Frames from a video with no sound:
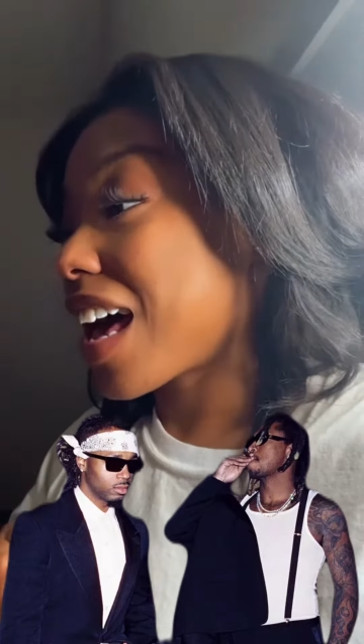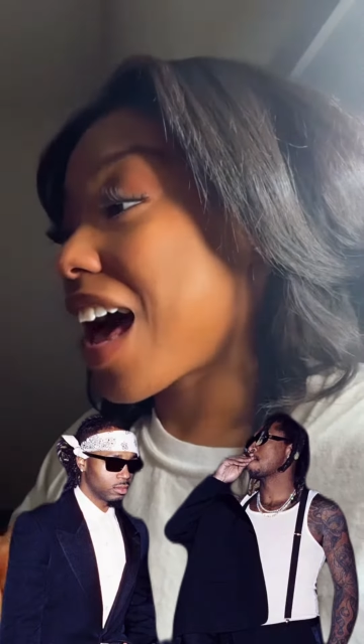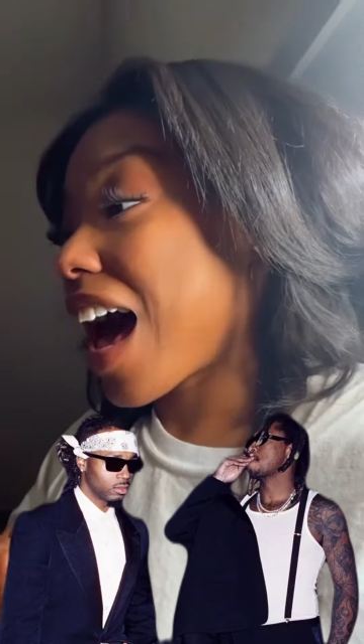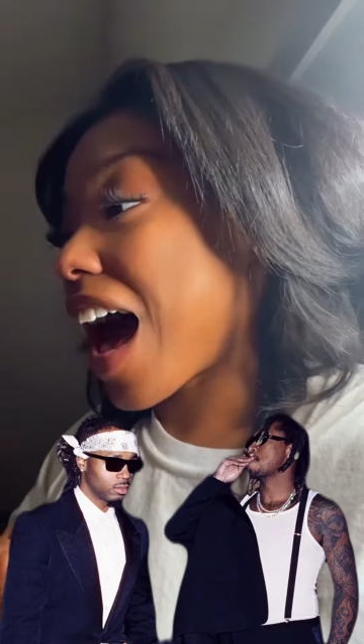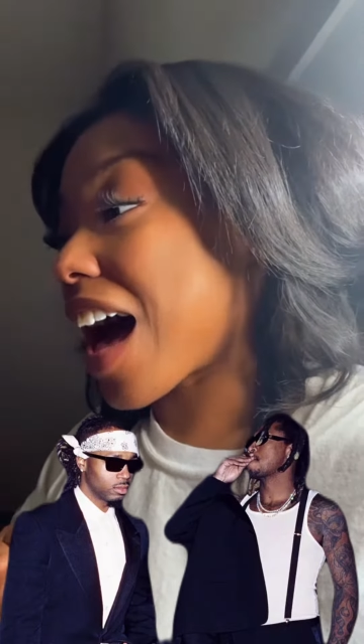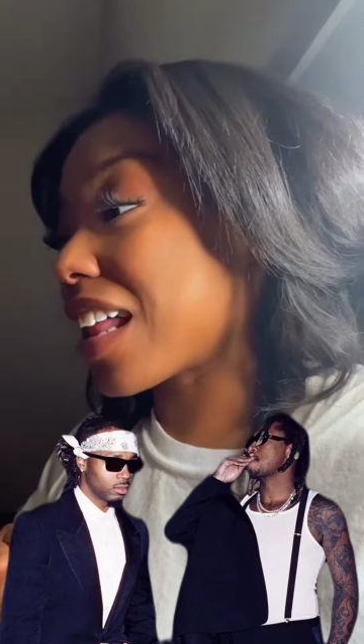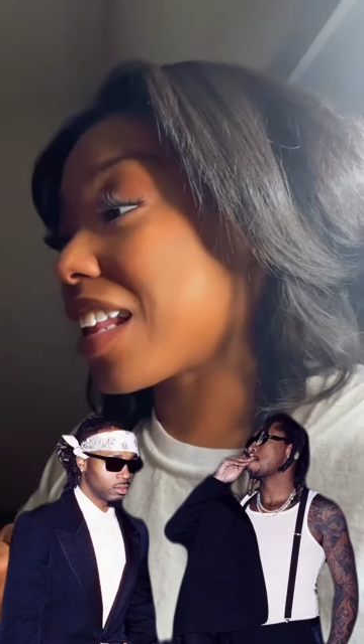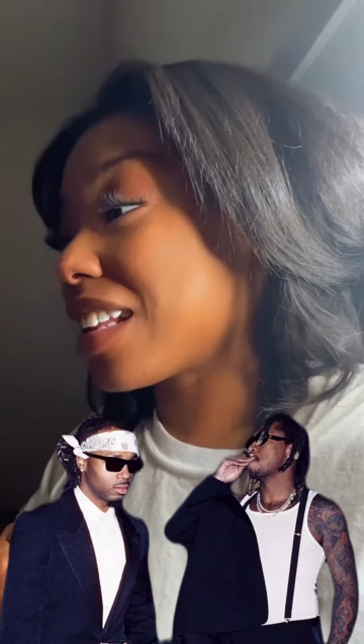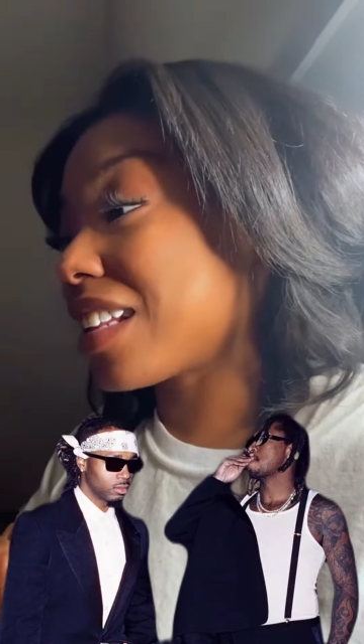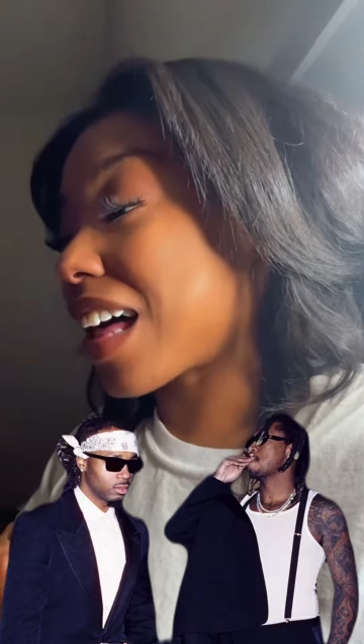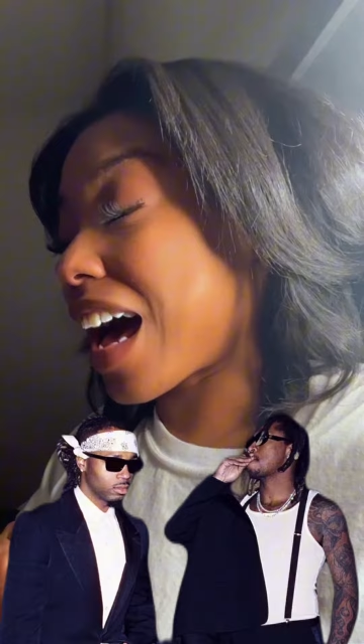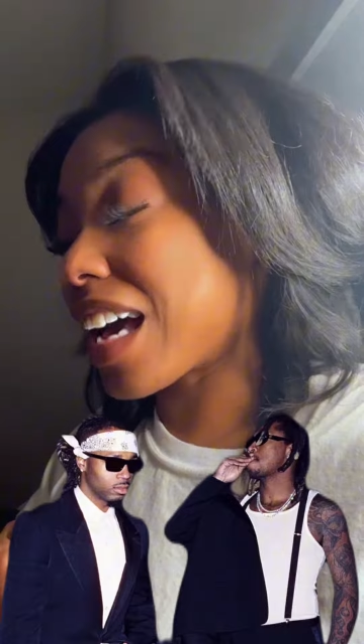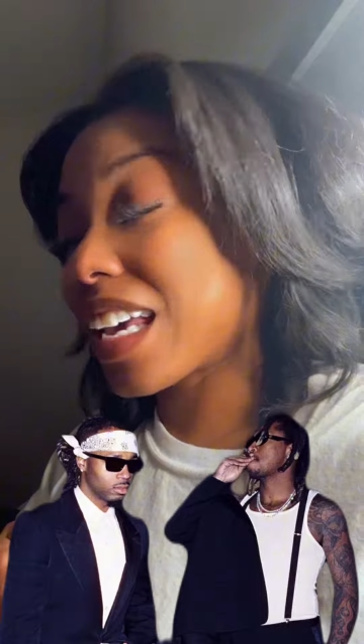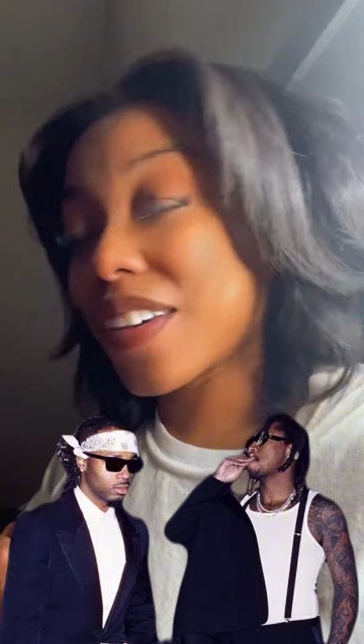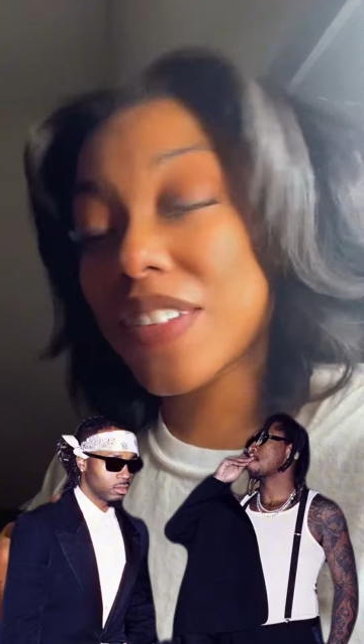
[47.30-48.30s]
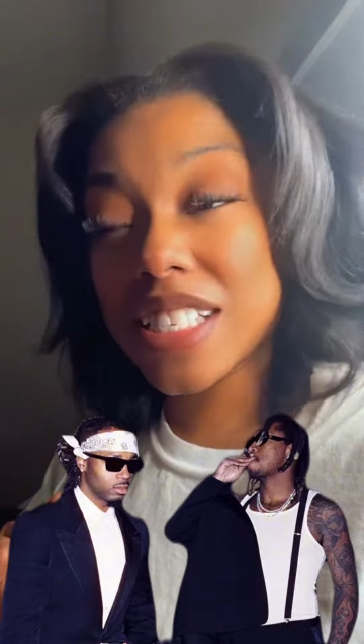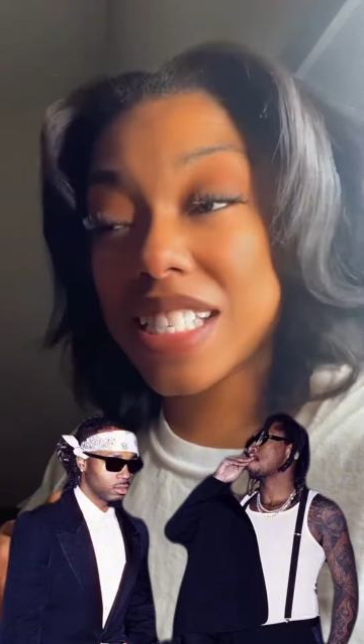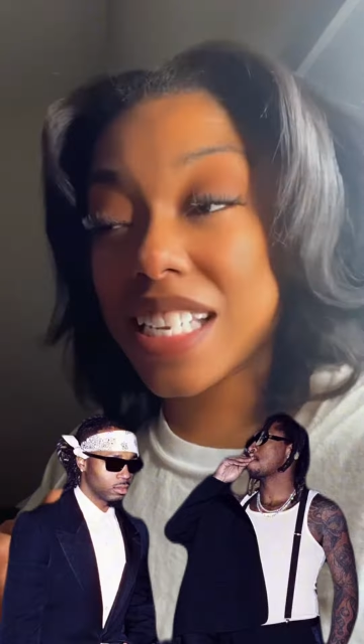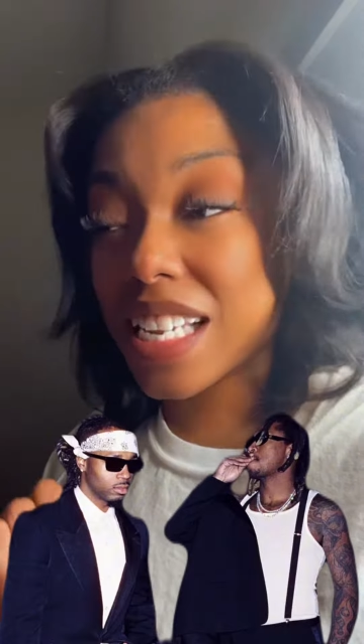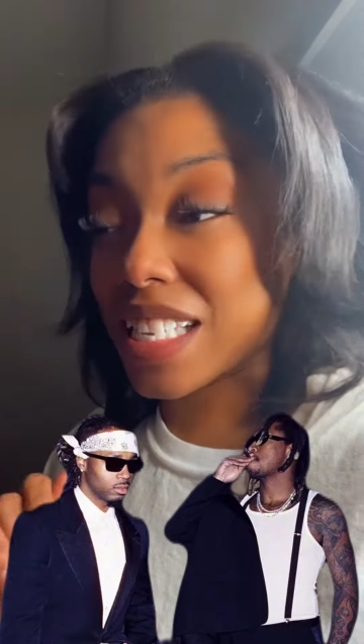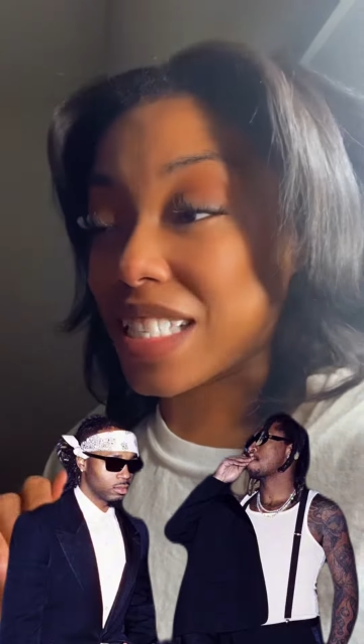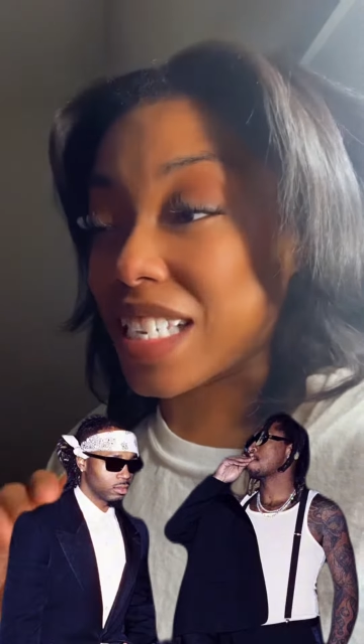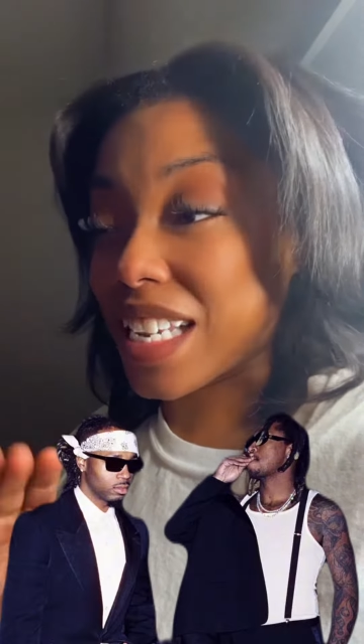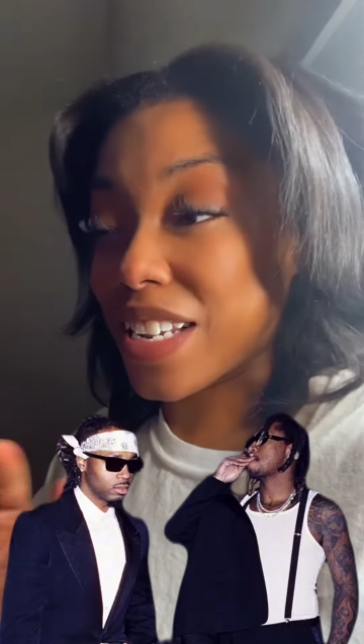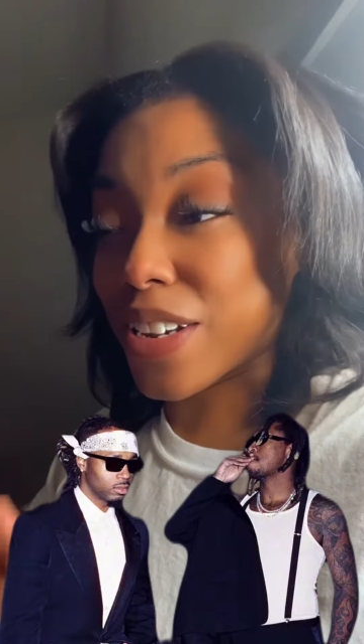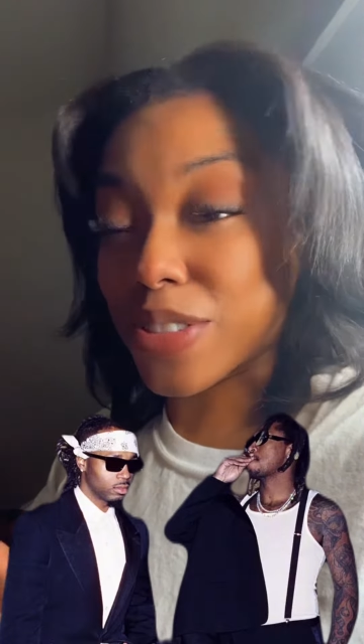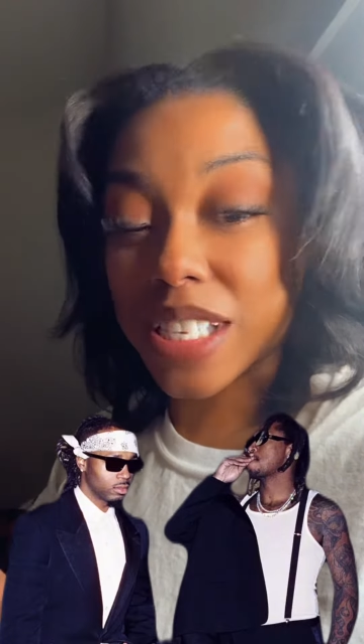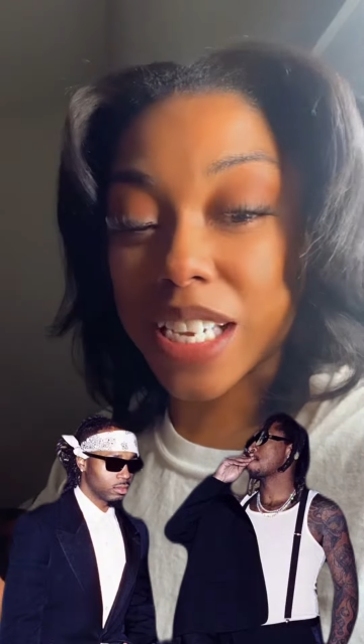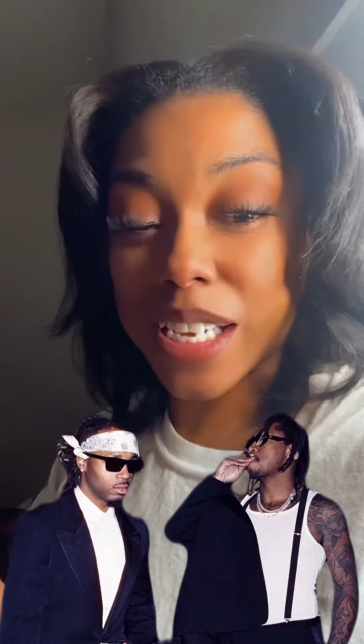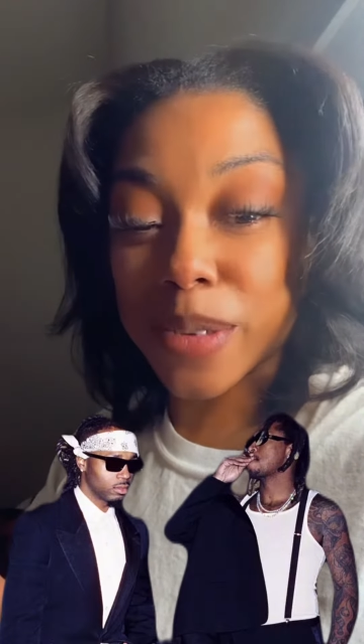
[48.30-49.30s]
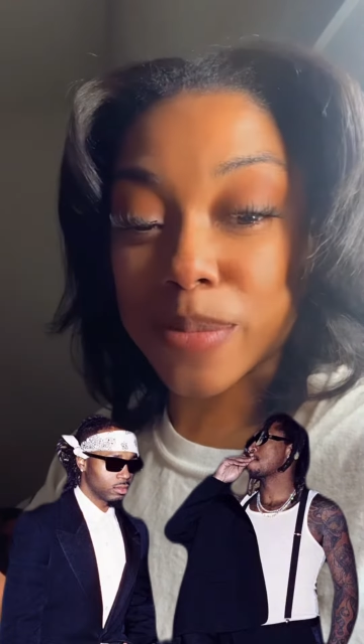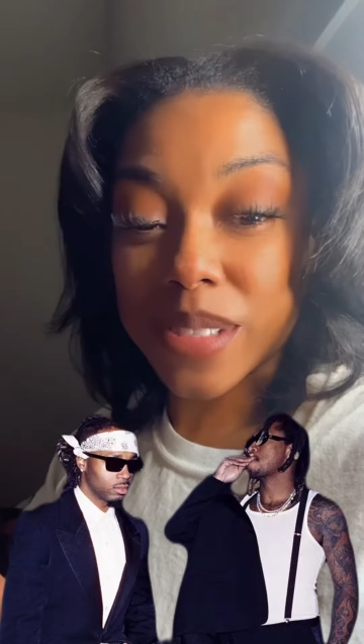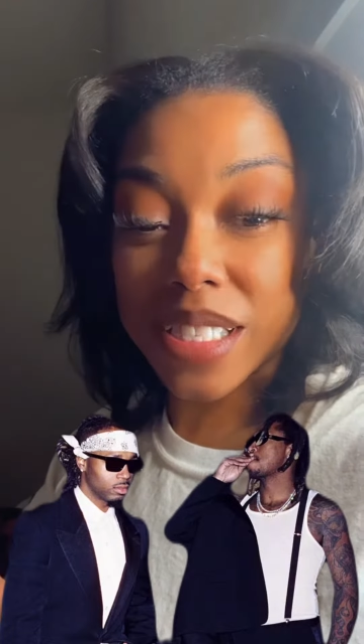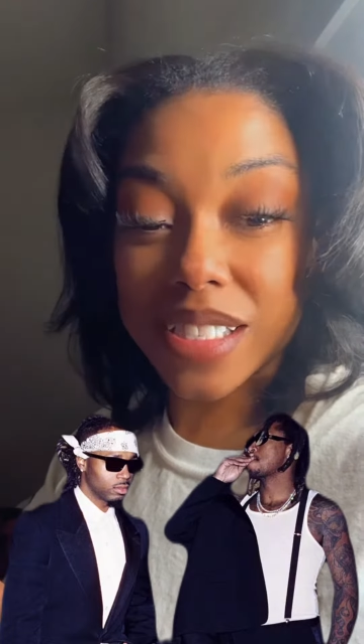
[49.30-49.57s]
I give it a 10/10, no skips.